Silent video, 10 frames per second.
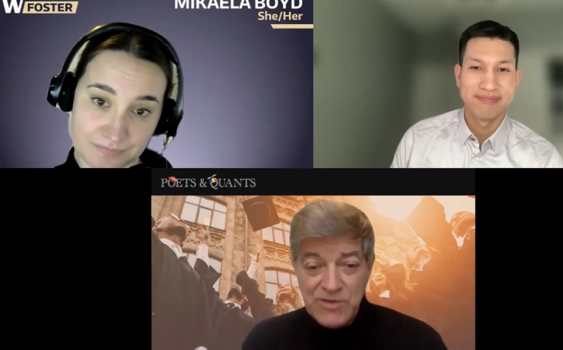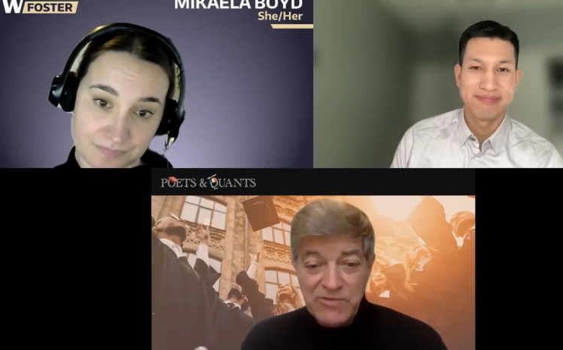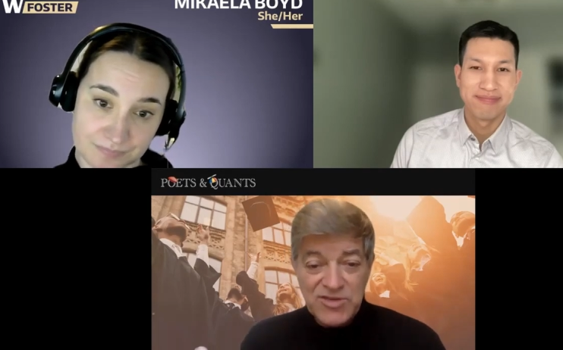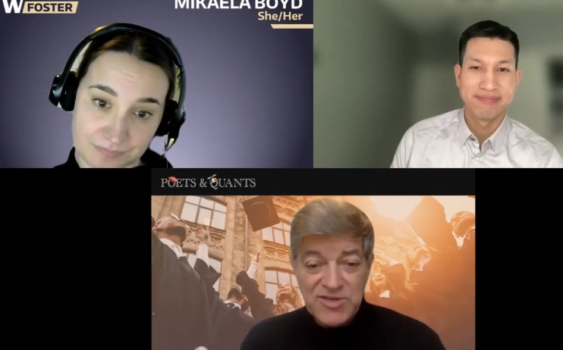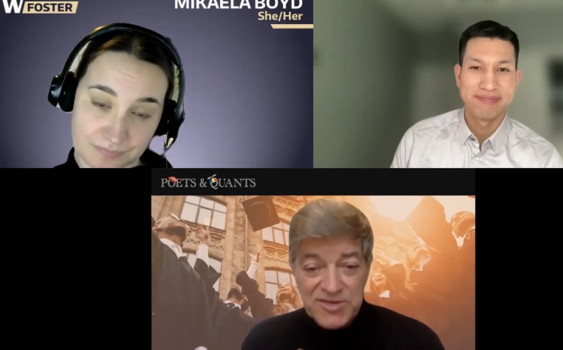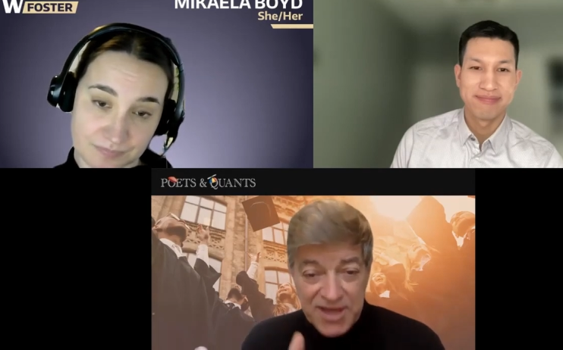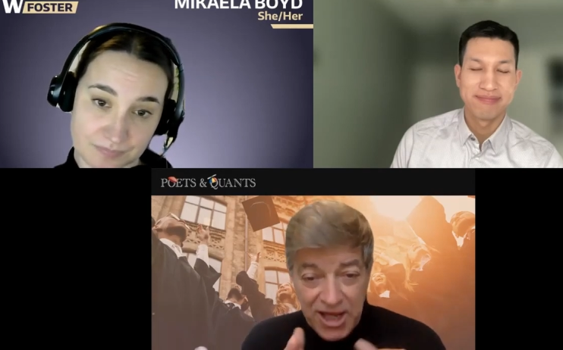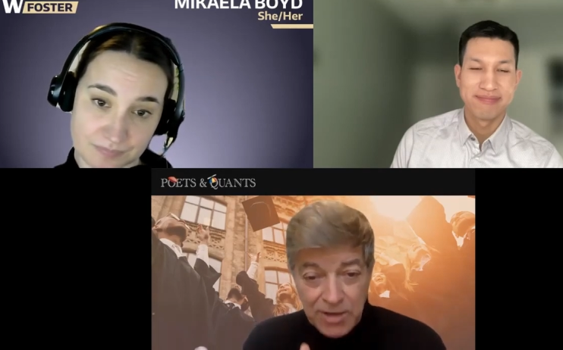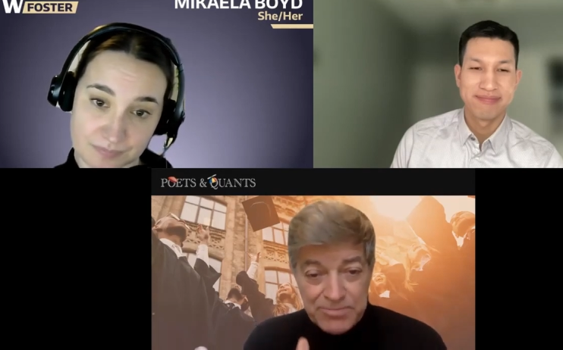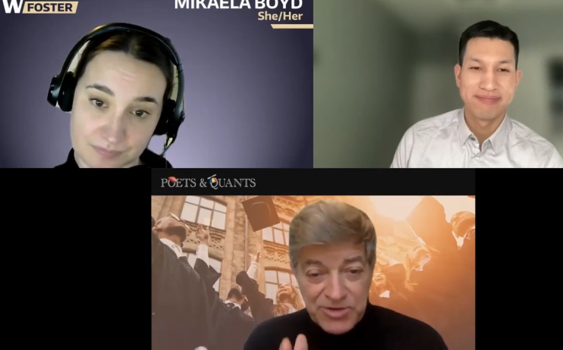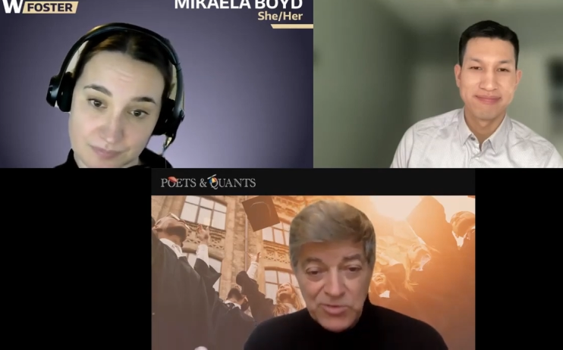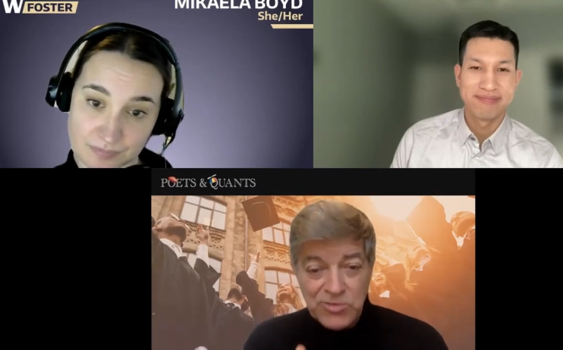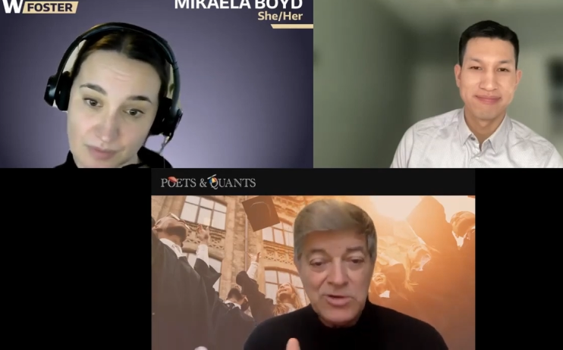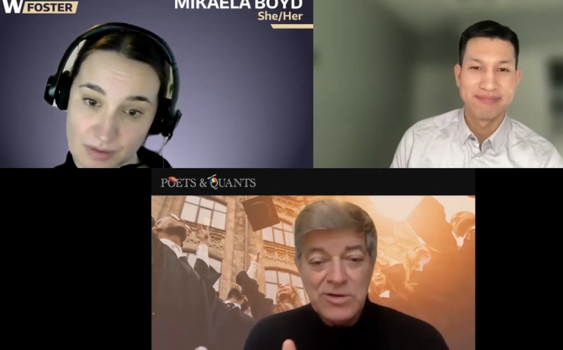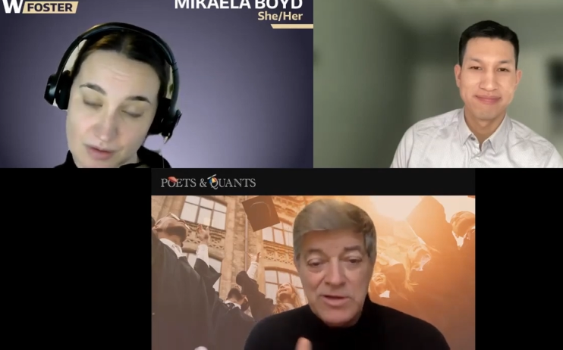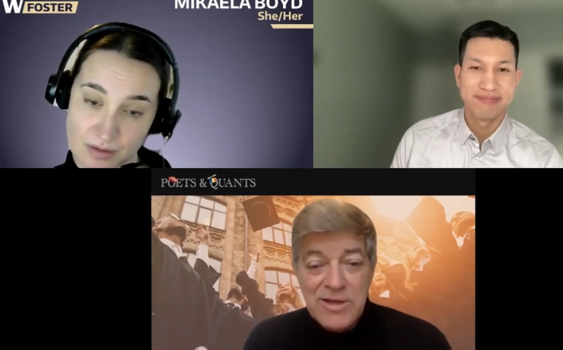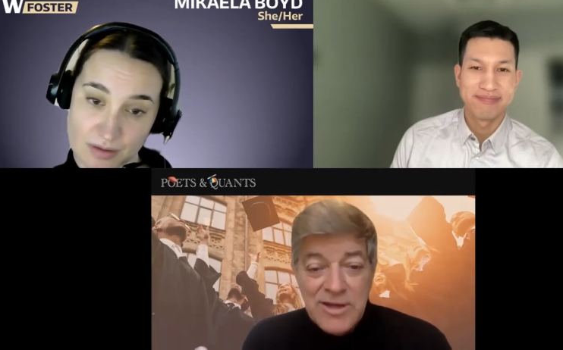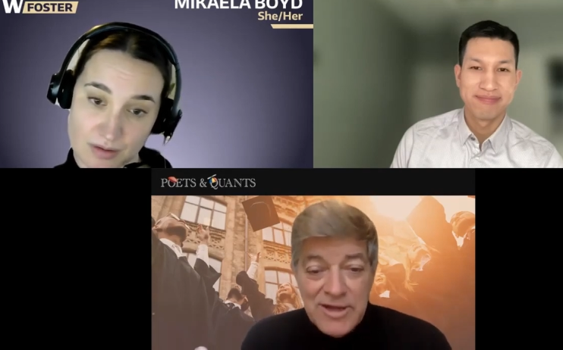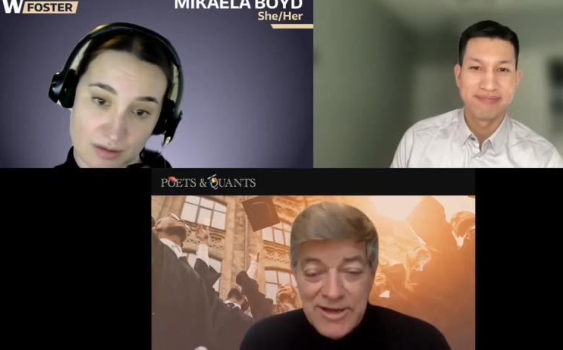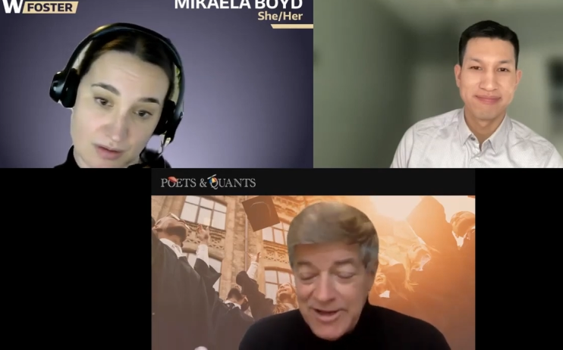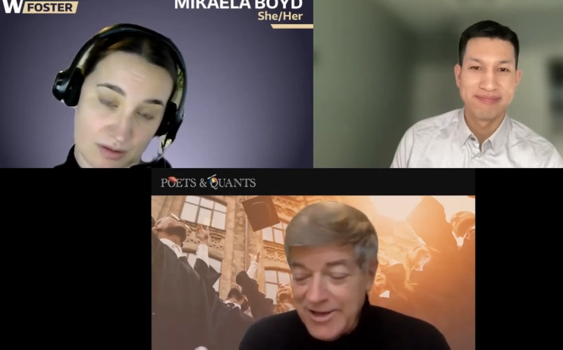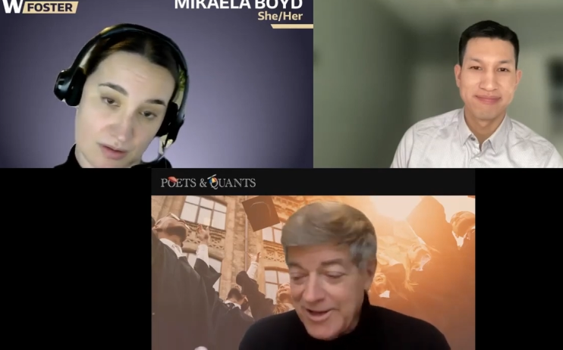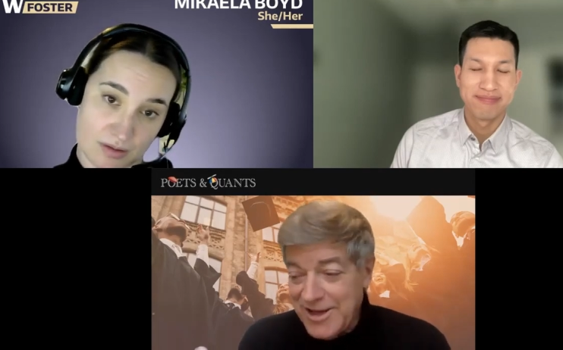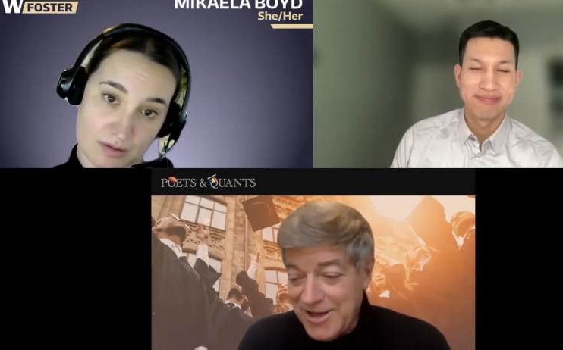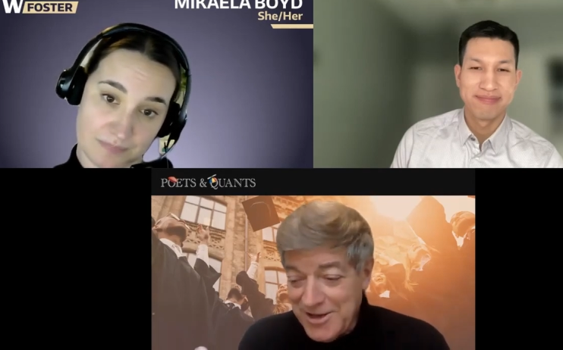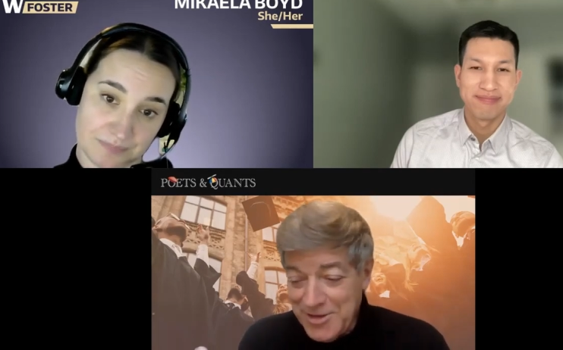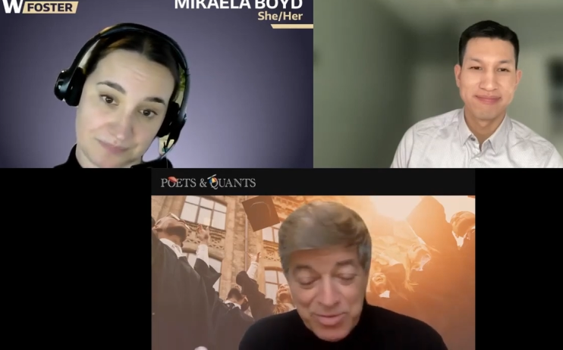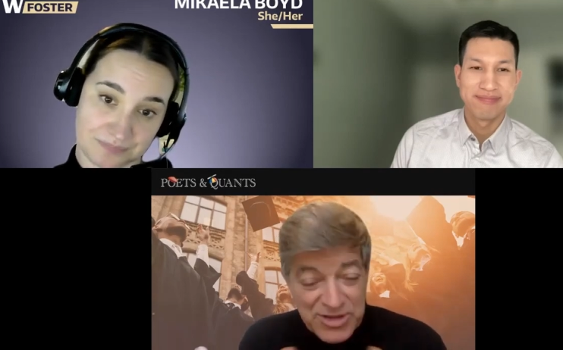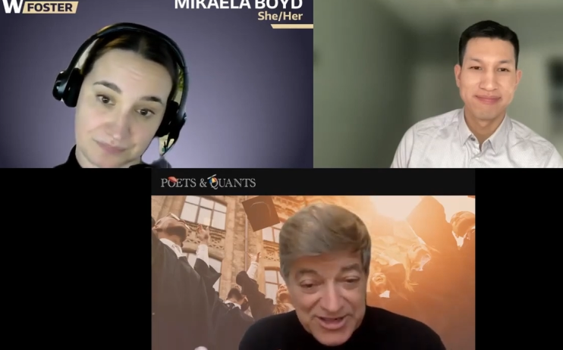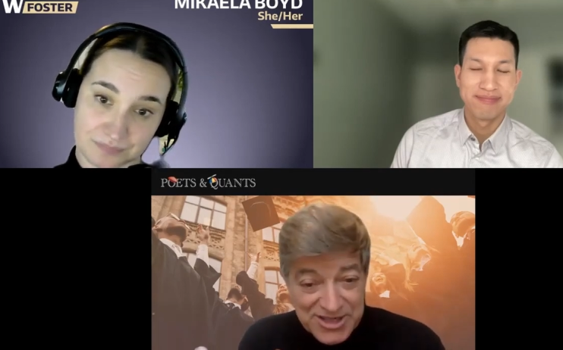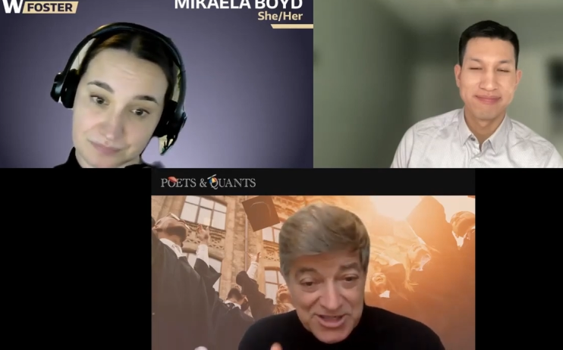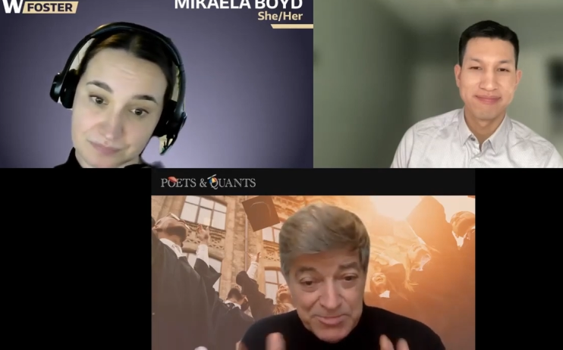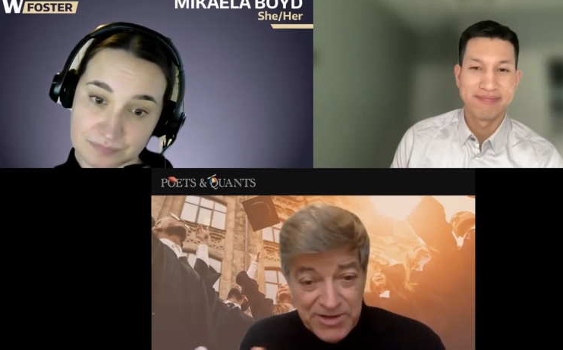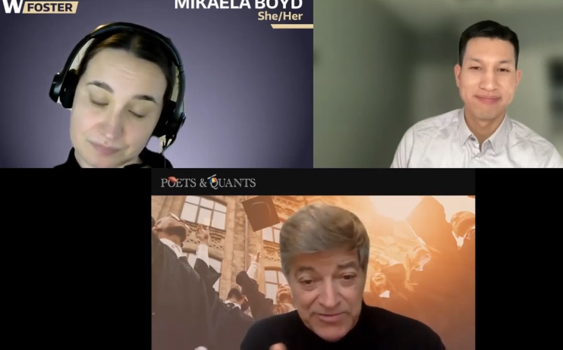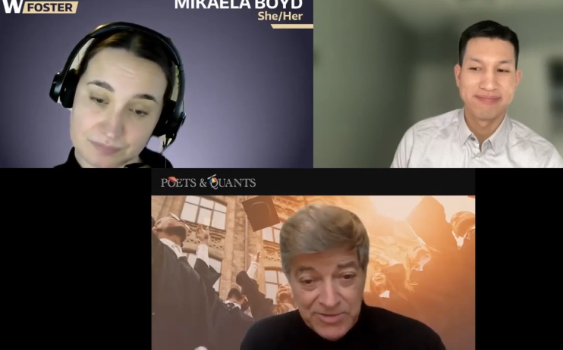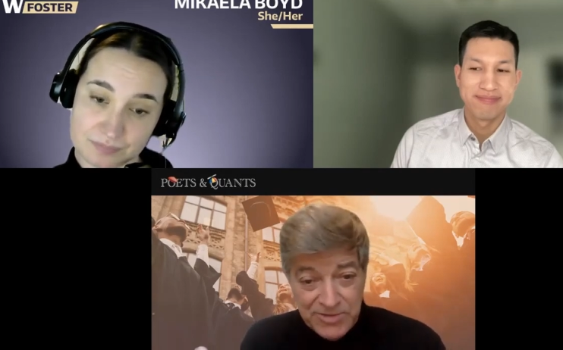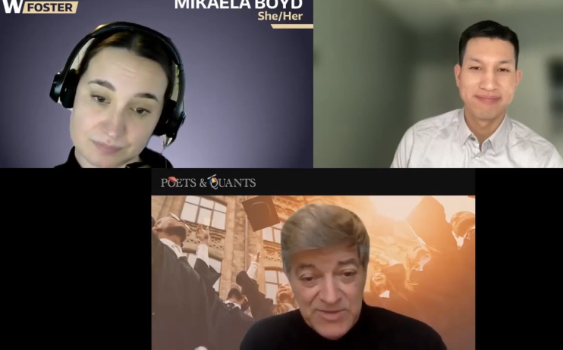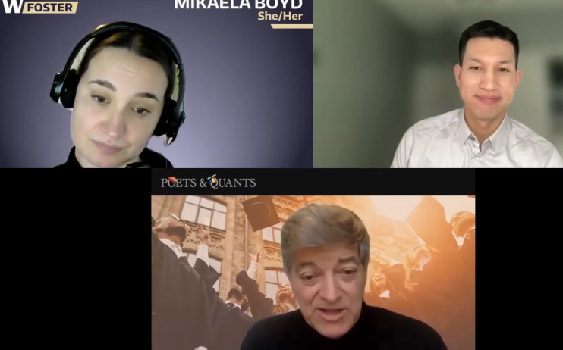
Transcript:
Speaker 1: services help your ability to pivot